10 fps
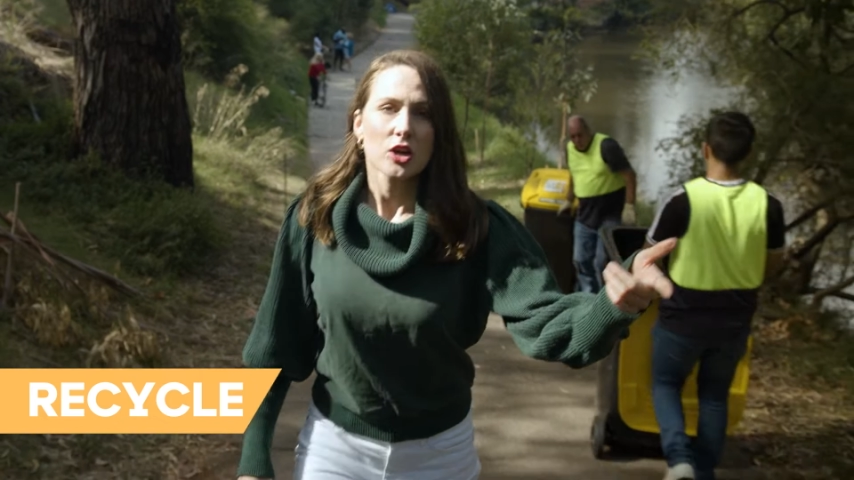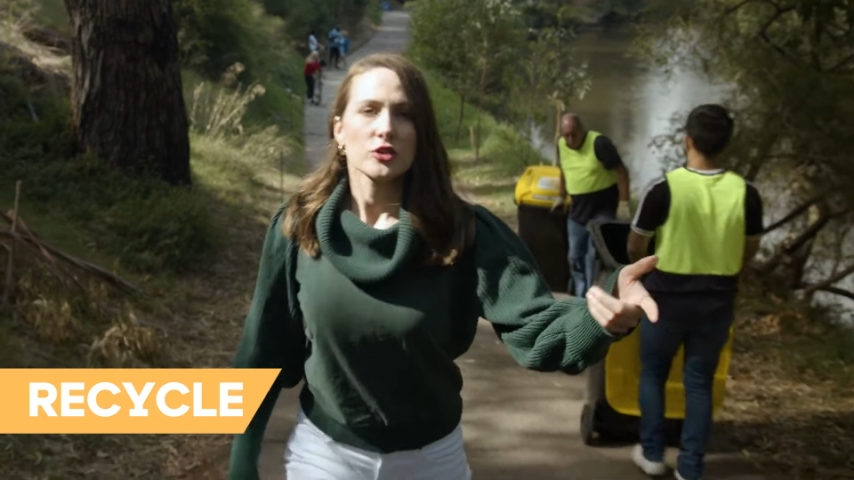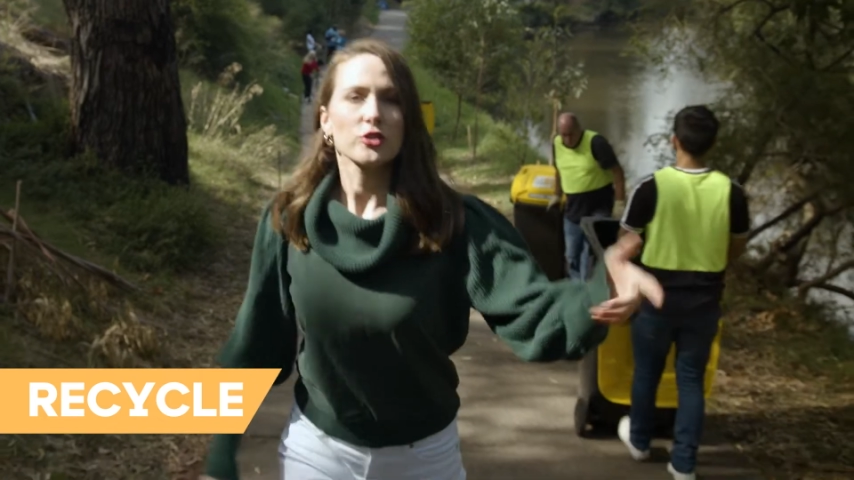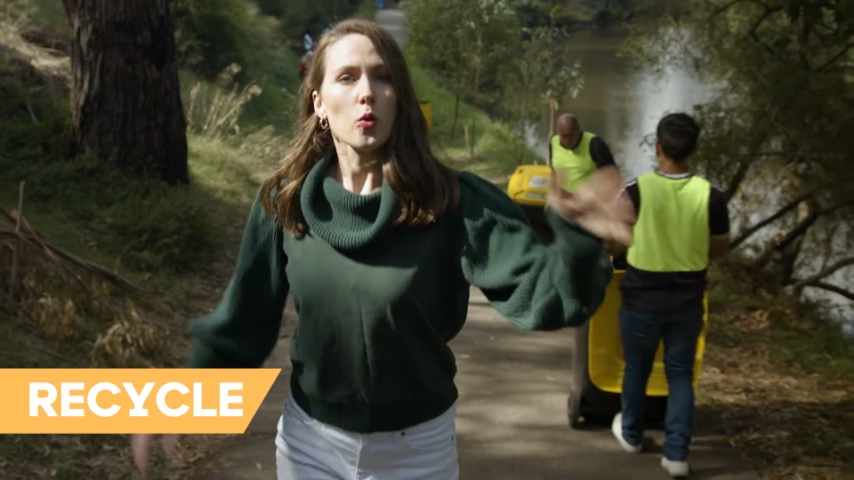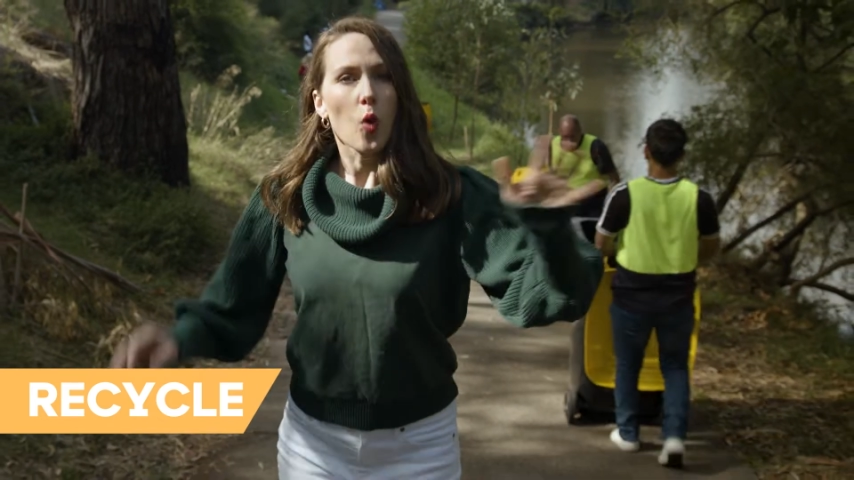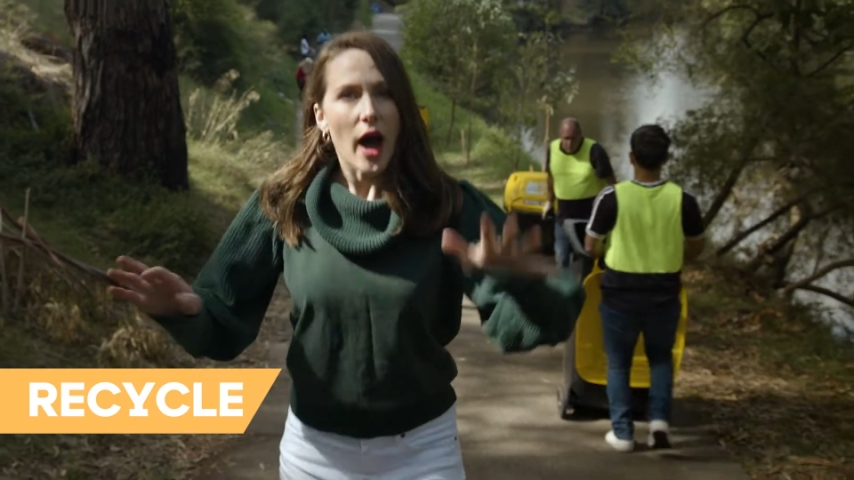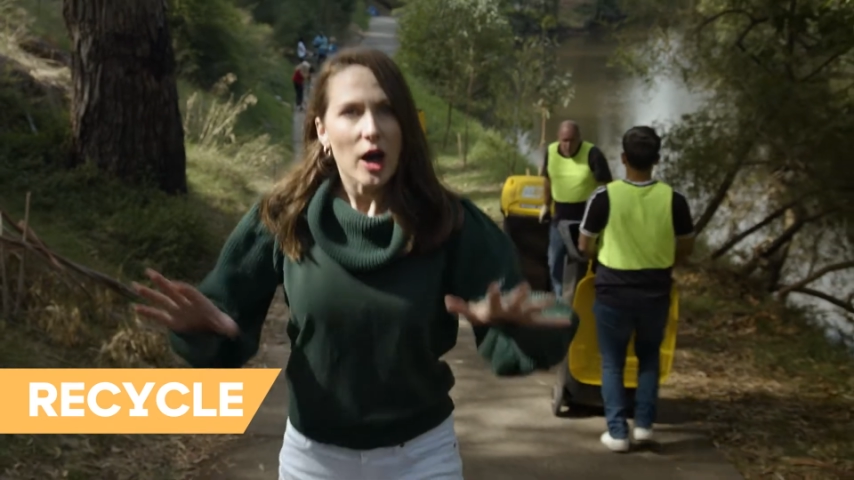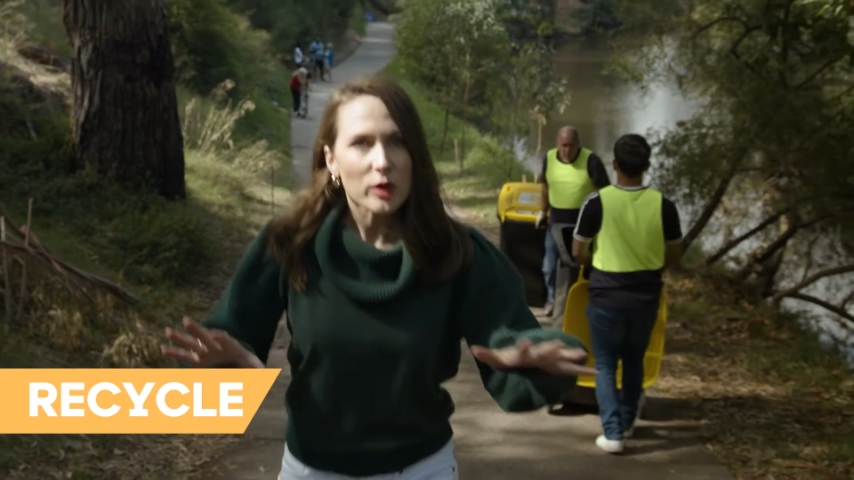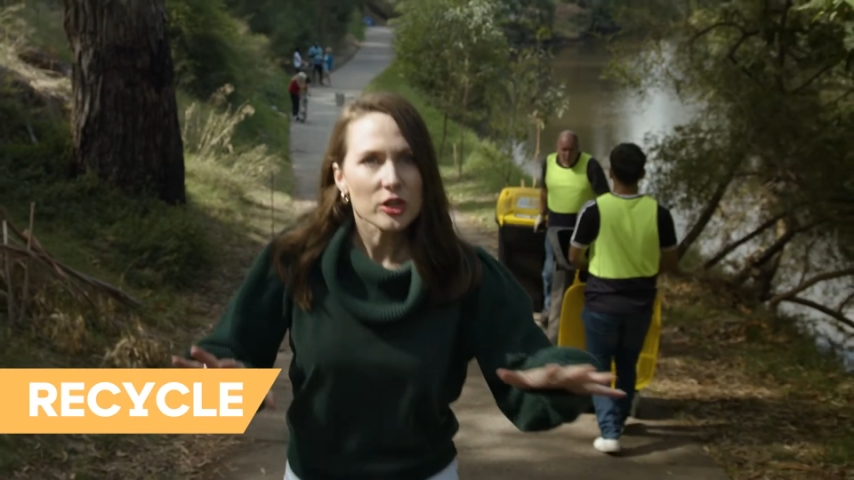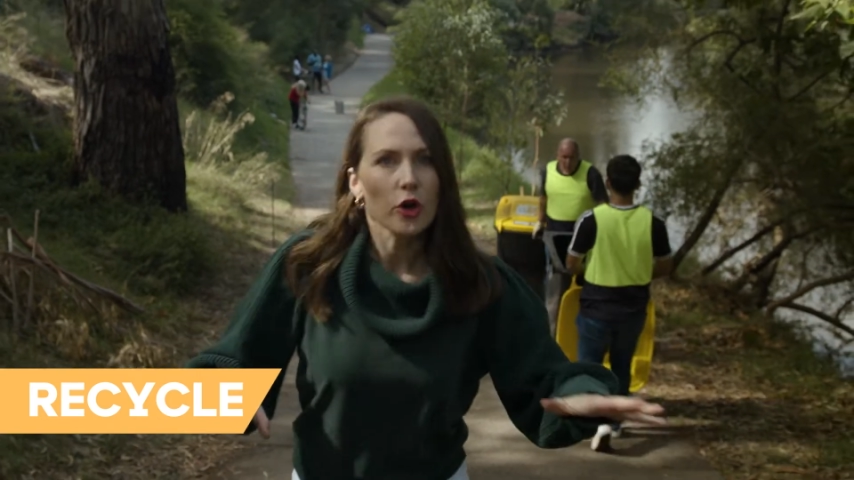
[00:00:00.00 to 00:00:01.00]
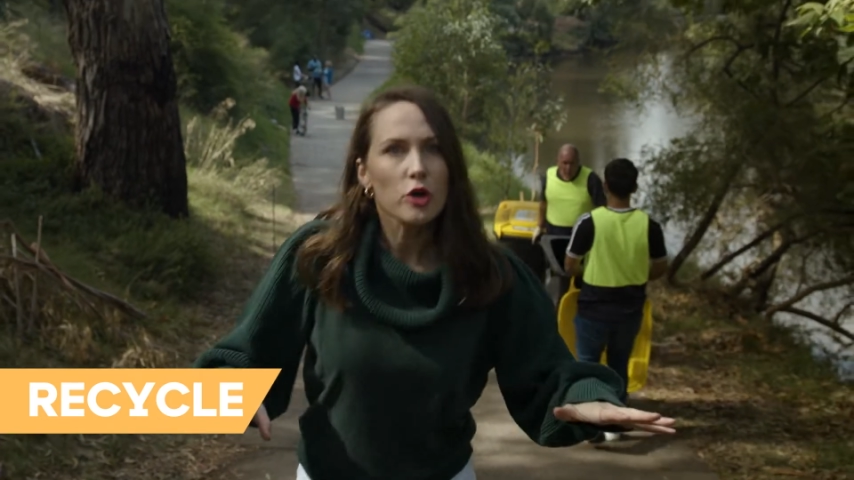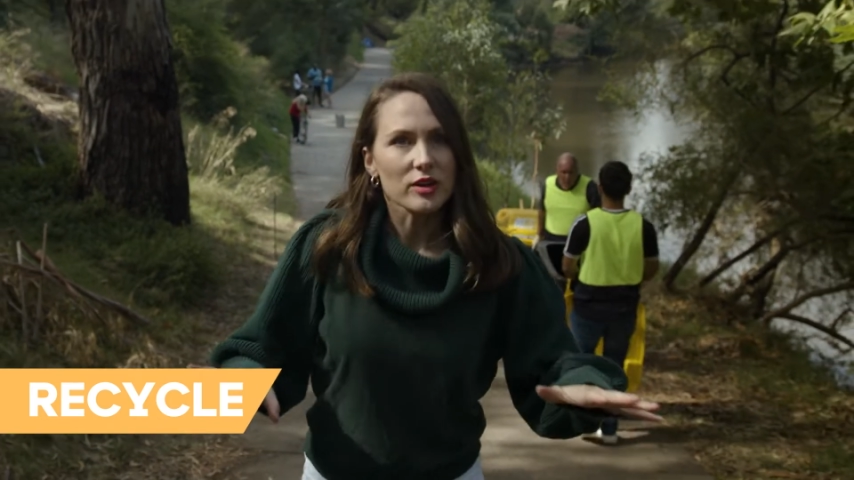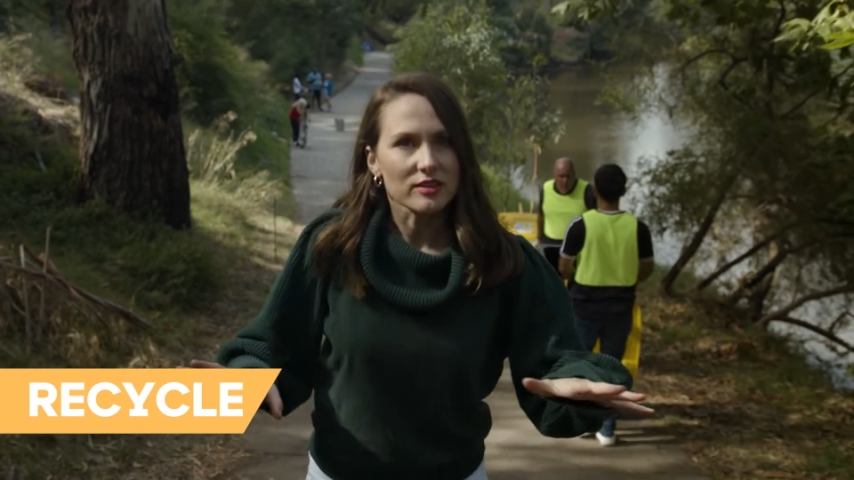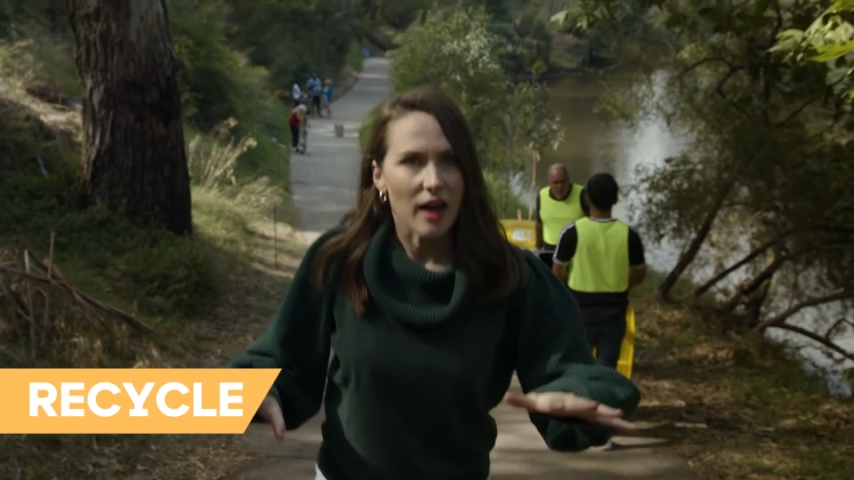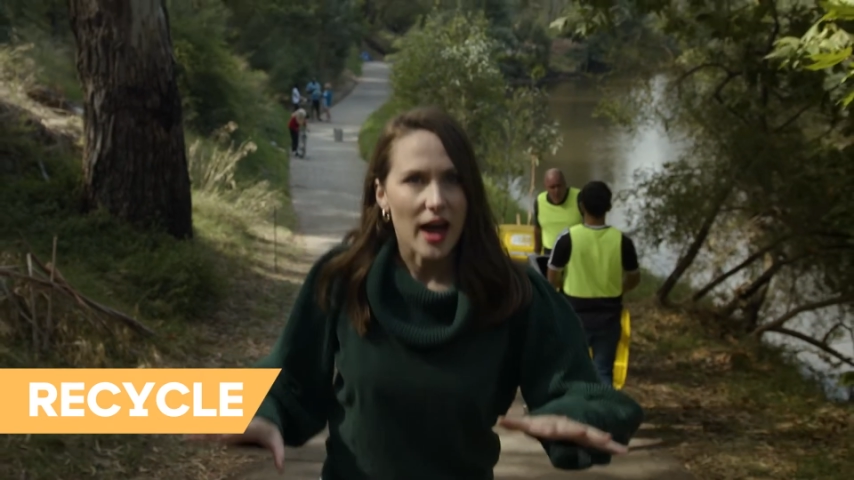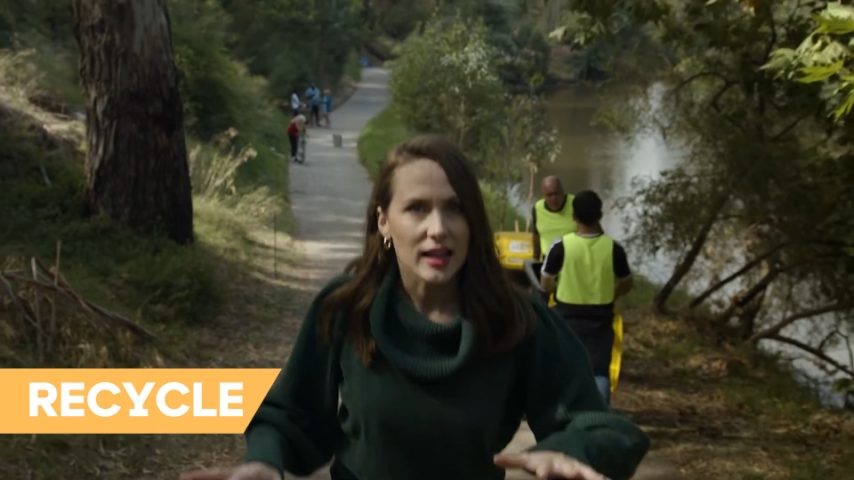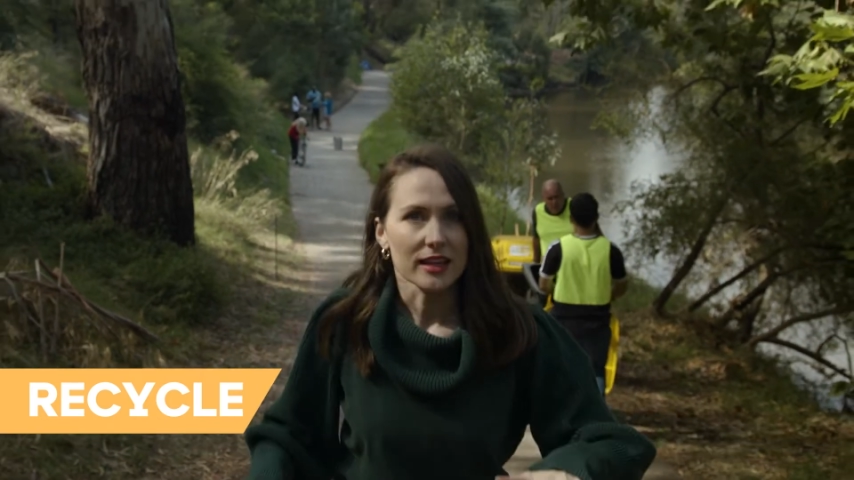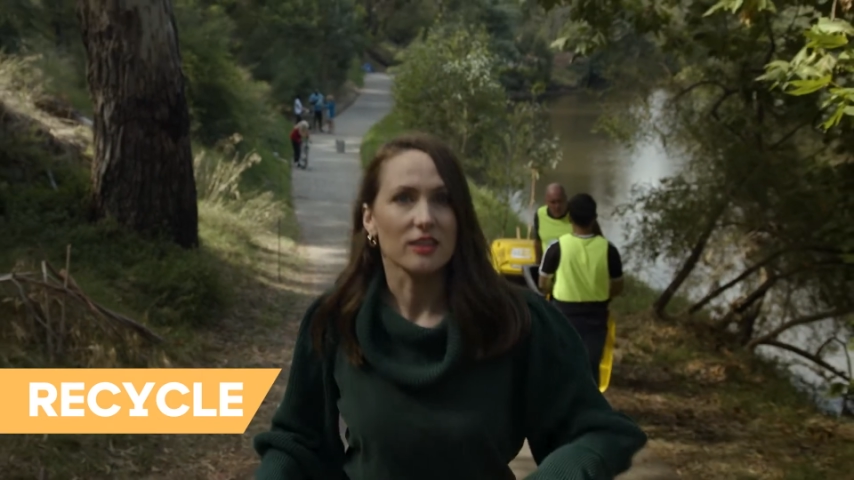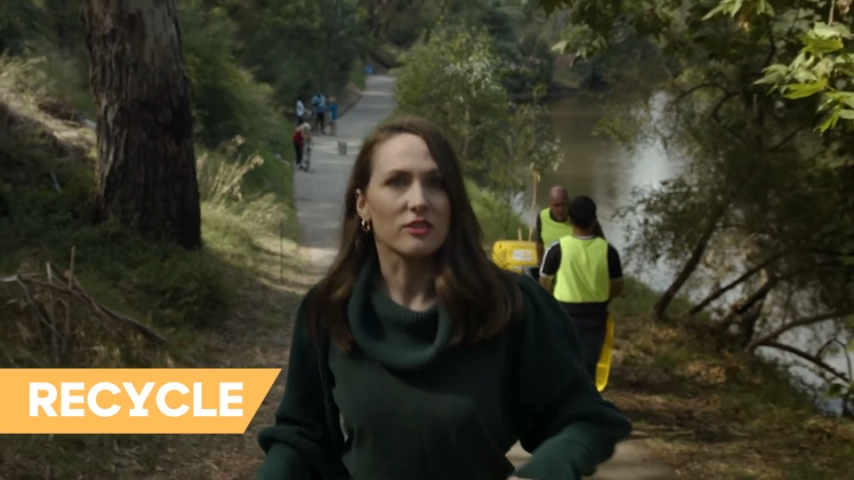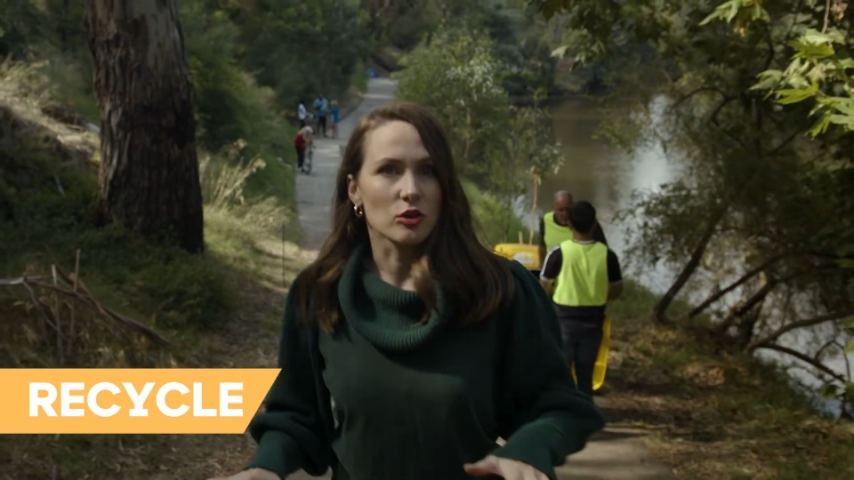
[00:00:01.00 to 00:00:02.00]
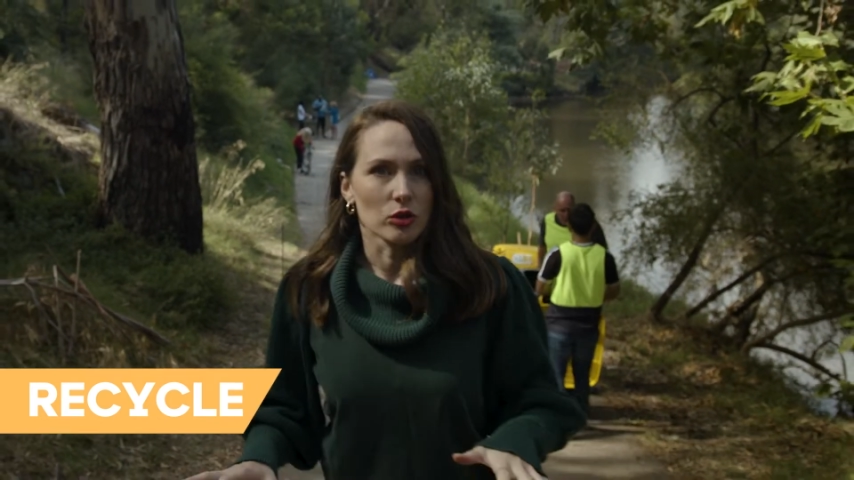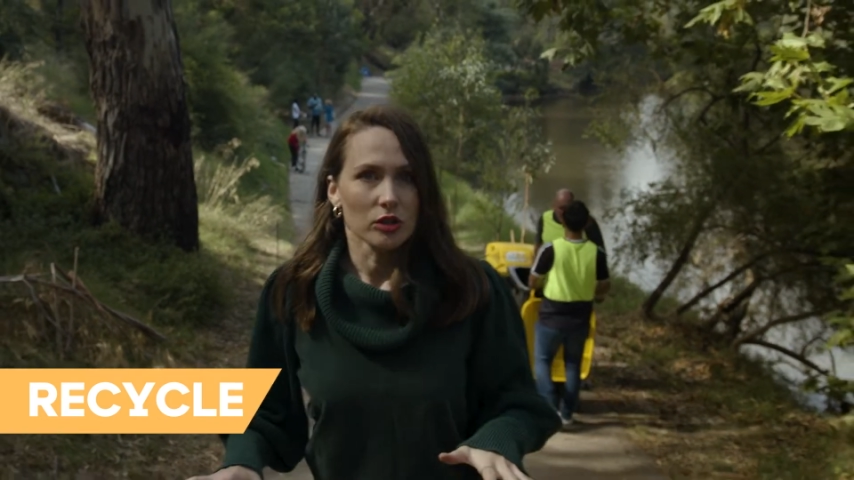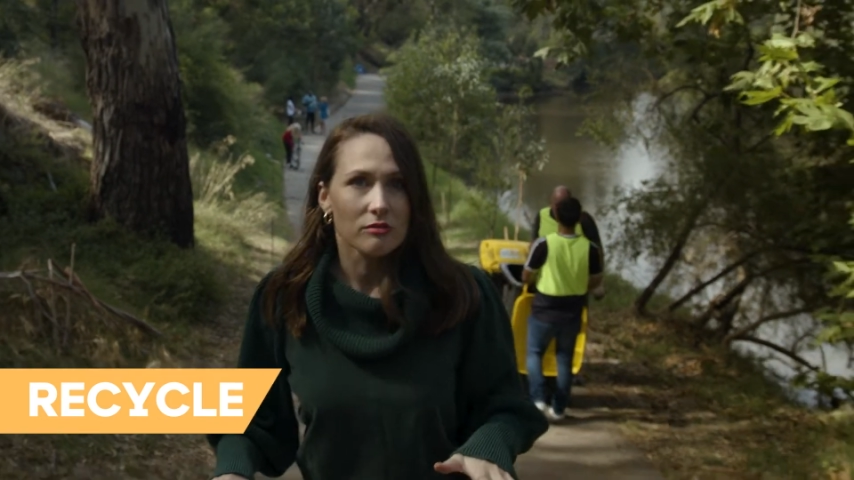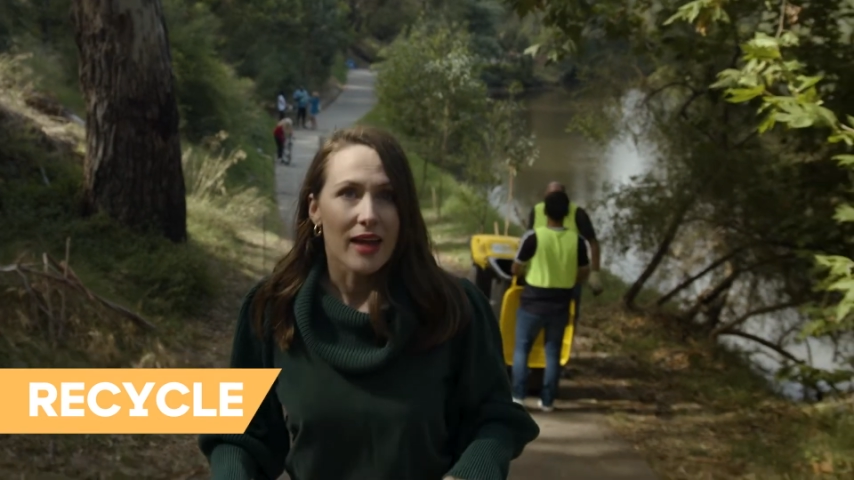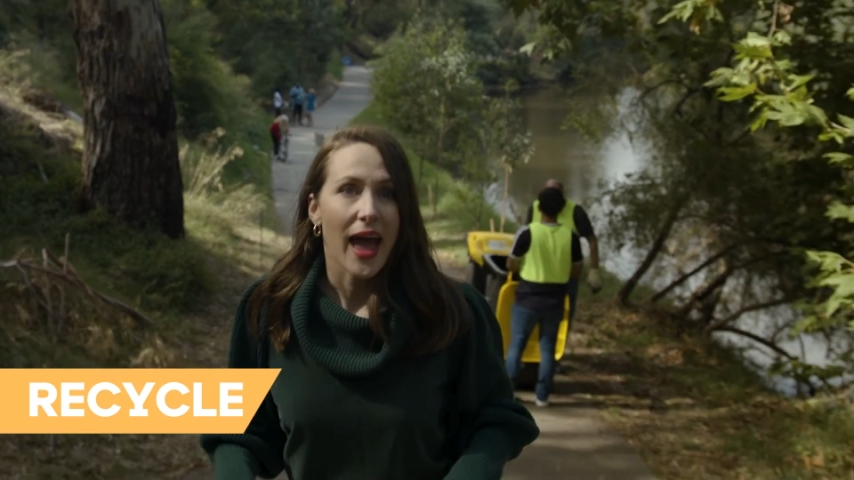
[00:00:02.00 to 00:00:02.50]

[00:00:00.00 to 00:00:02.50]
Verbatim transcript: So while we know recycling is good